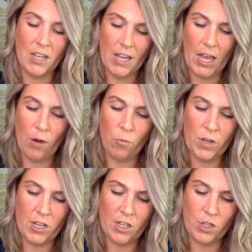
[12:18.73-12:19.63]
and
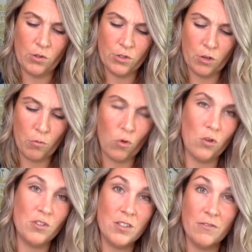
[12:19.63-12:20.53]
we use our
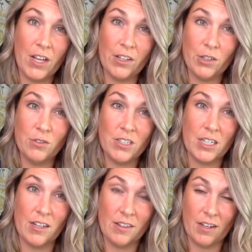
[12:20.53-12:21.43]
morals and values to
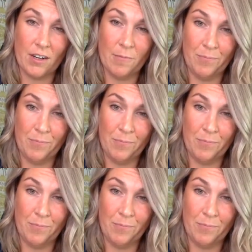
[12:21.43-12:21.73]
get there.